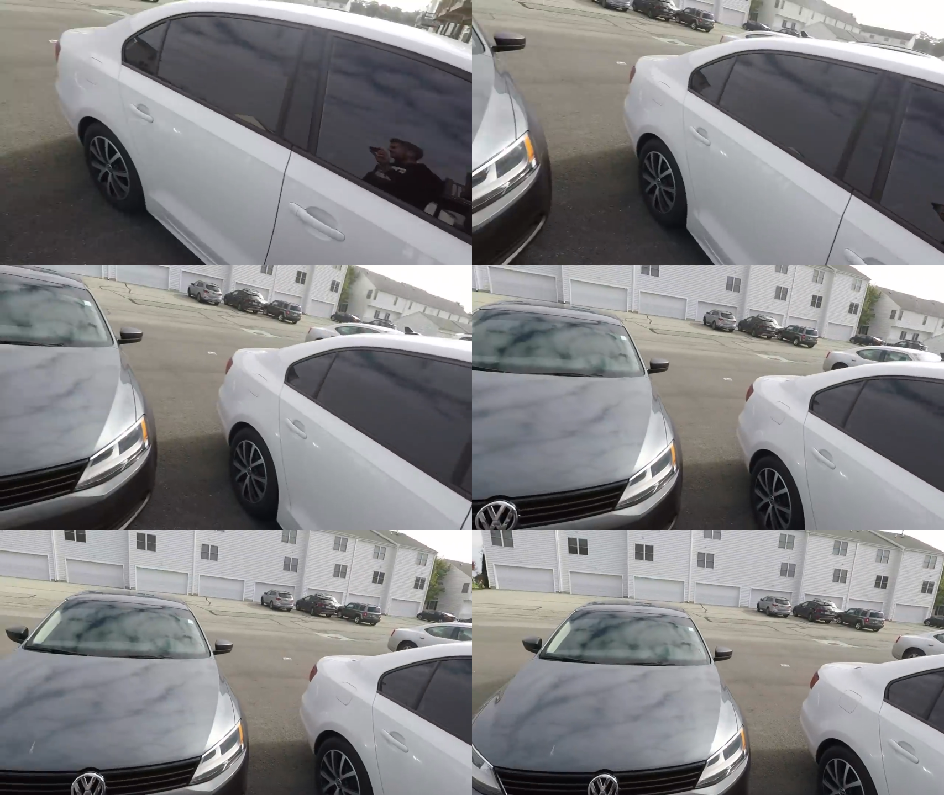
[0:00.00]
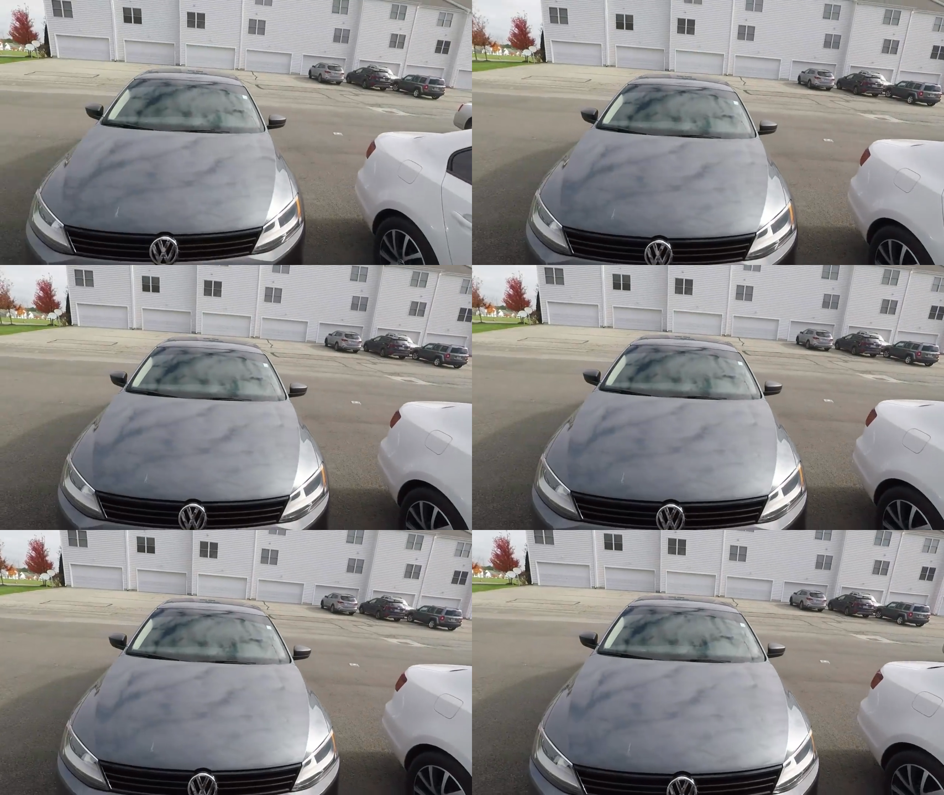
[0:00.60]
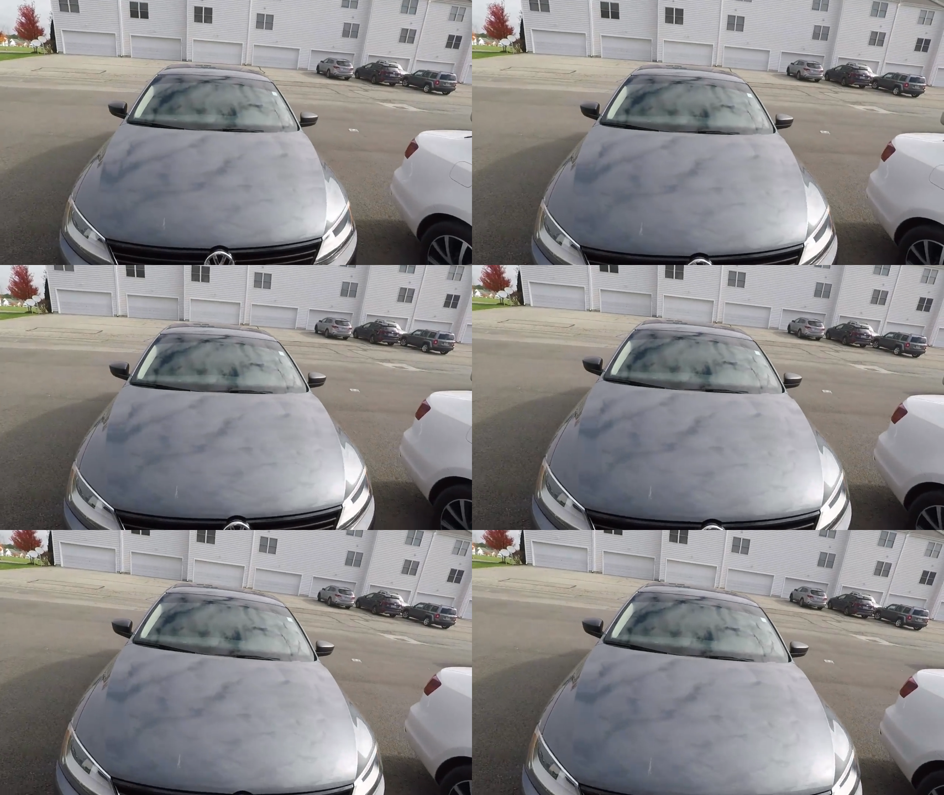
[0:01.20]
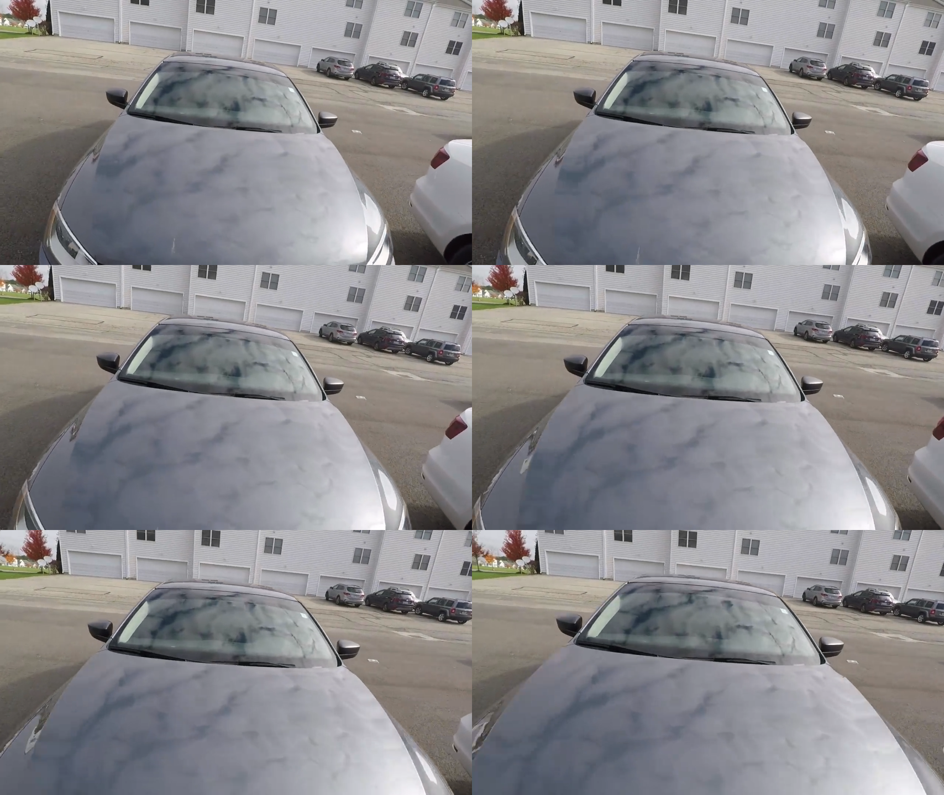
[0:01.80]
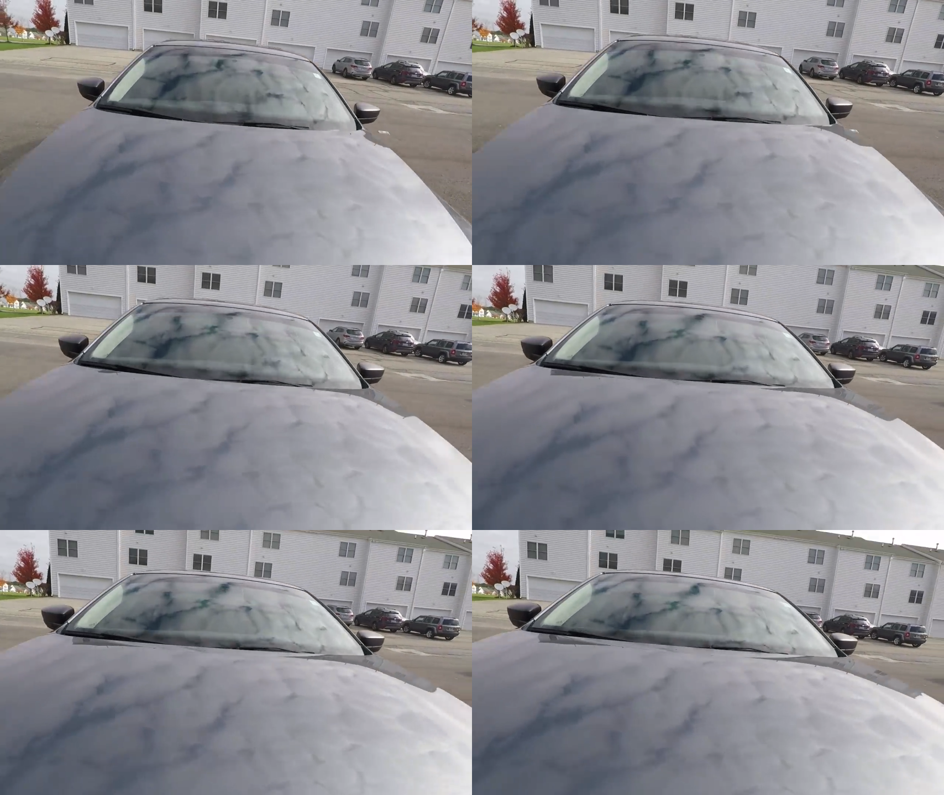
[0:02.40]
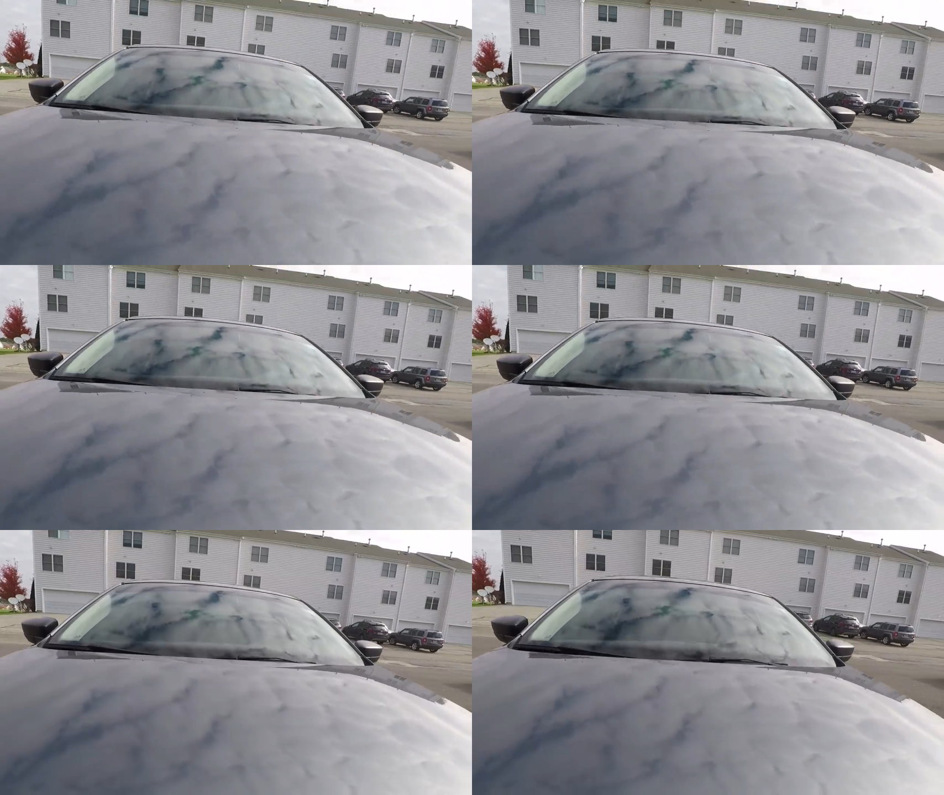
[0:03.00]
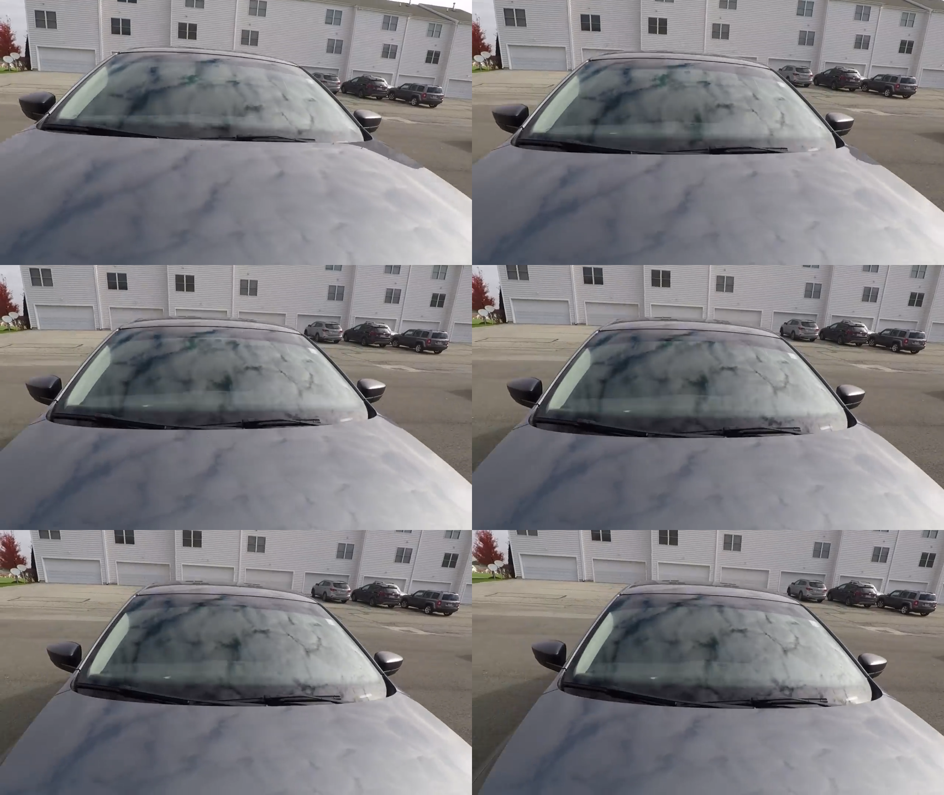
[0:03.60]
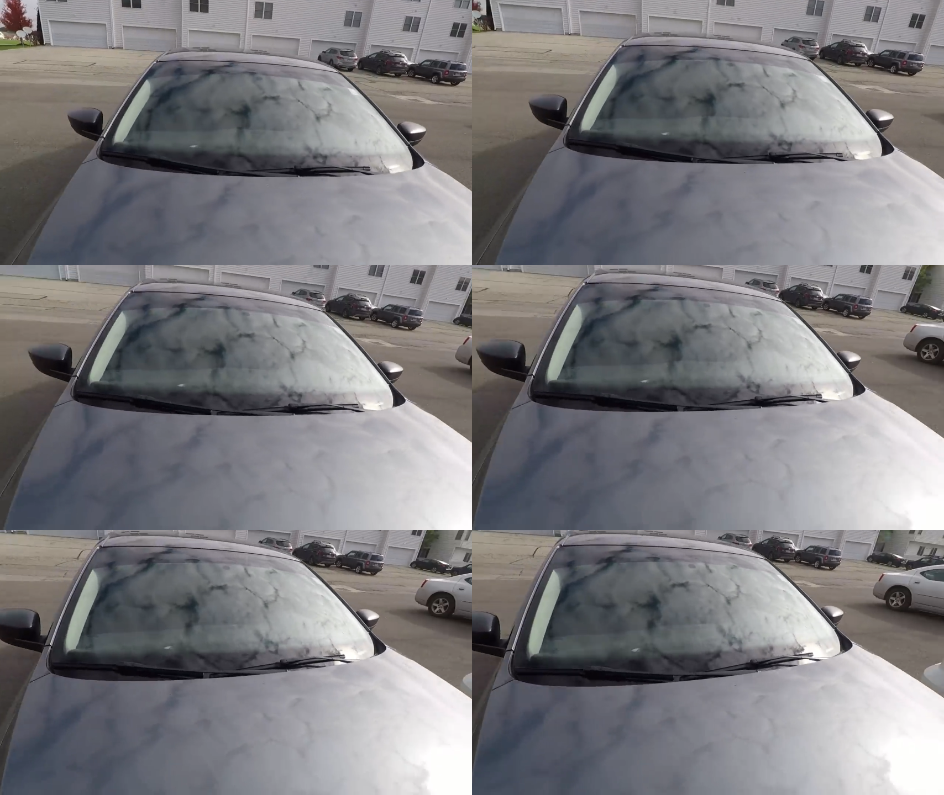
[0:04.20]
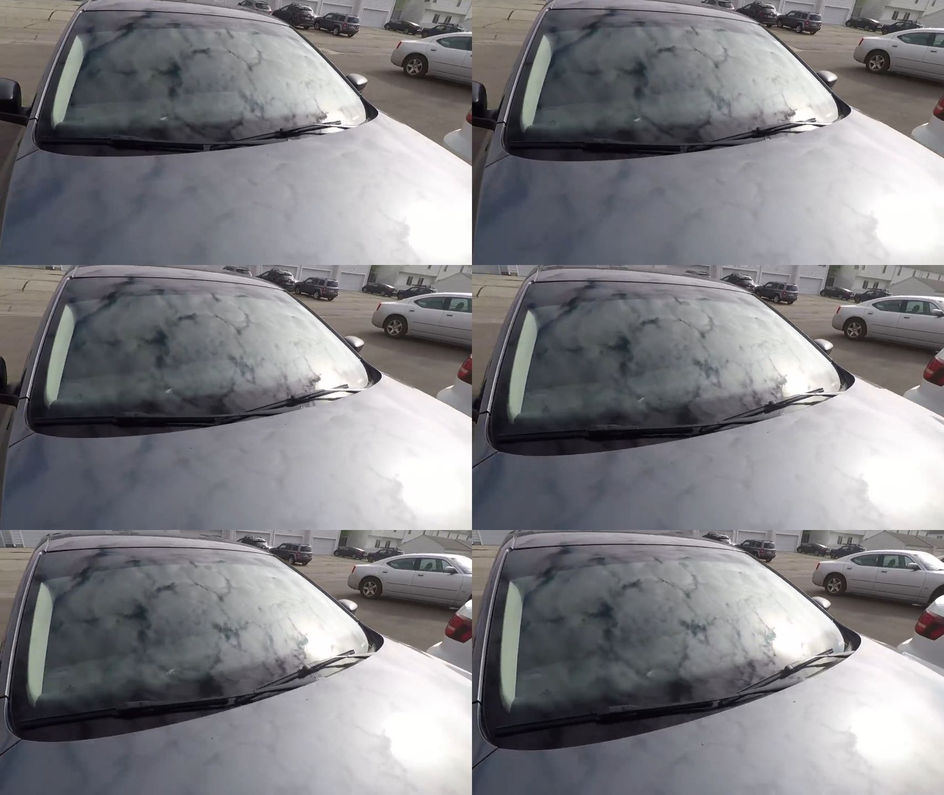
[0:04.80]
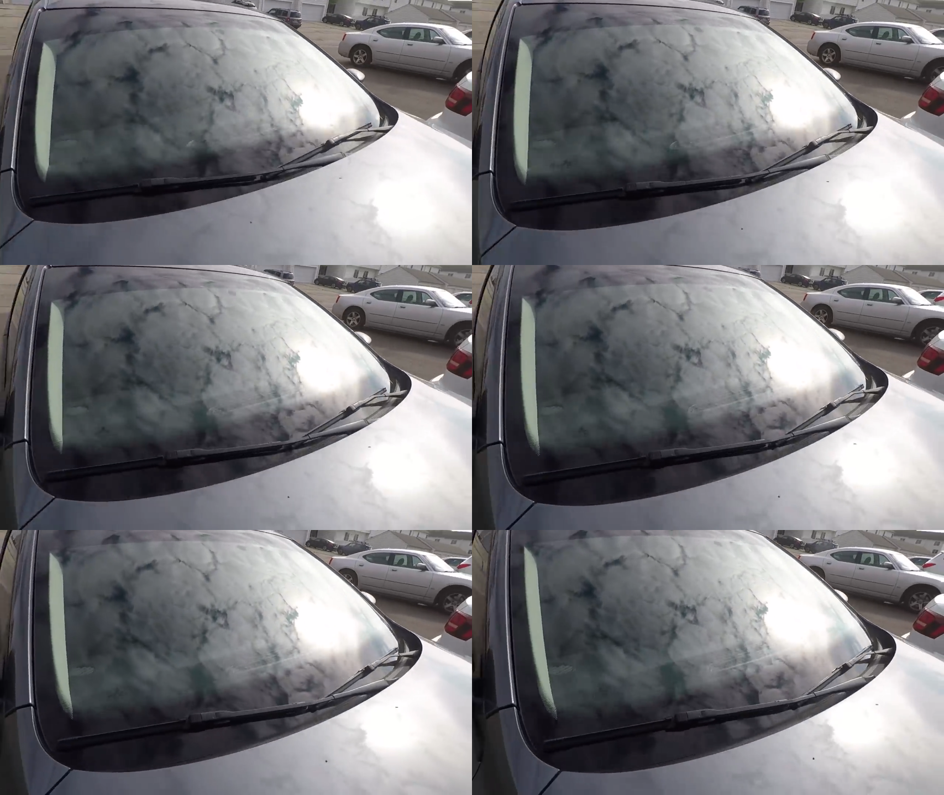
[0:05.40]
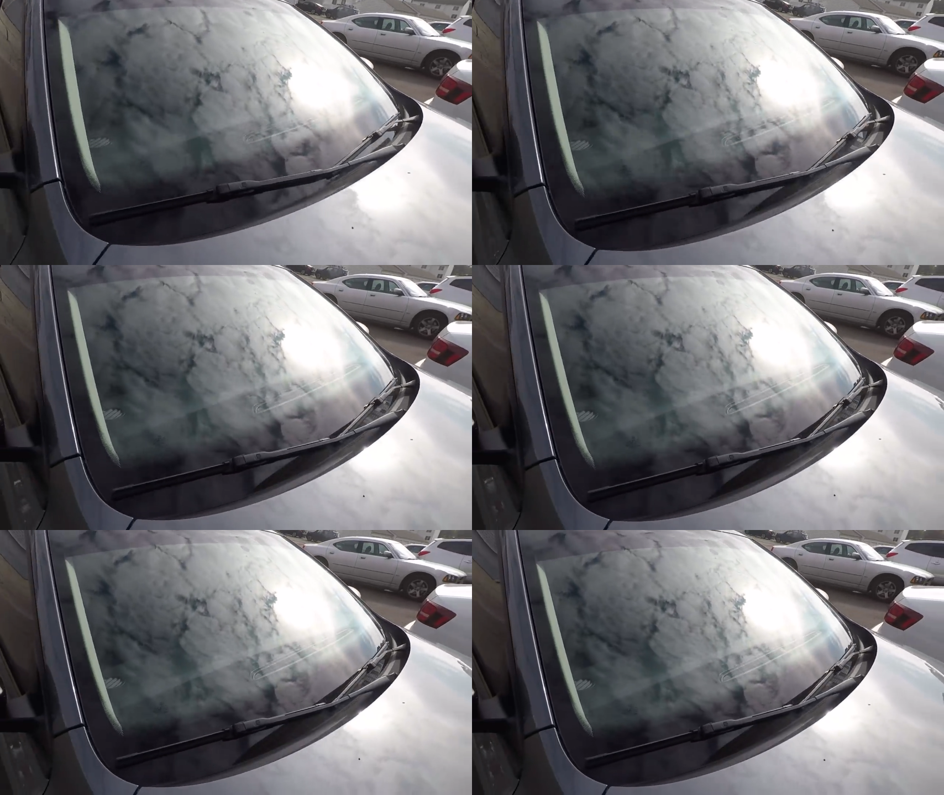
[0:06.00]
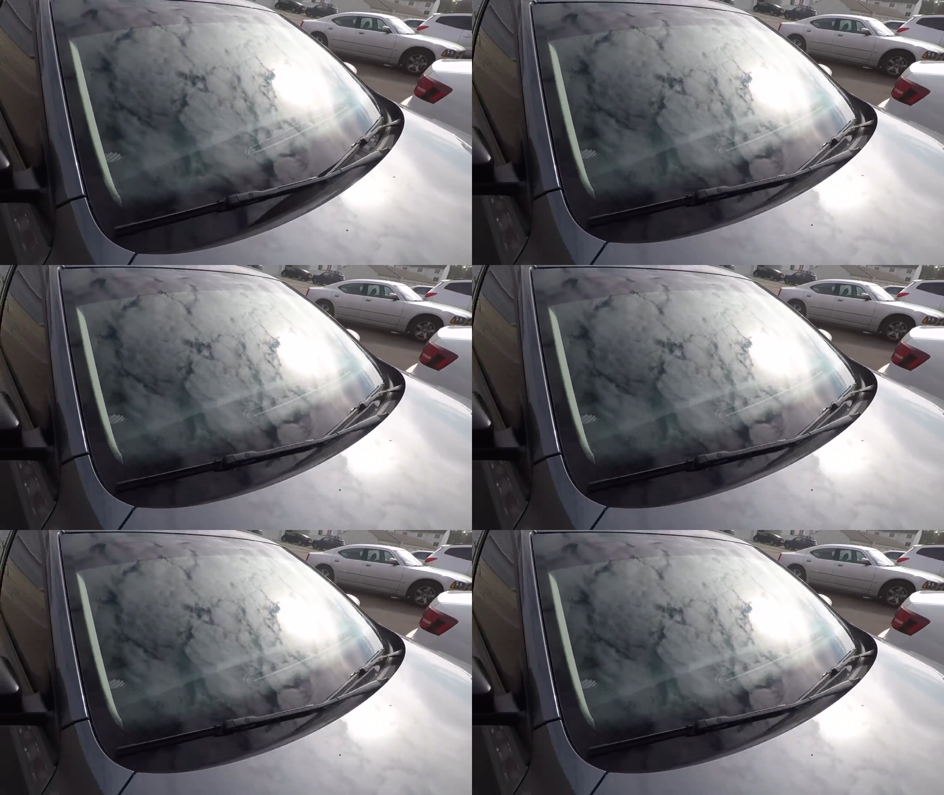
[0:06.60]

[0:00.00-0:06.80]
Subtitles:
[unreadable: no face in view]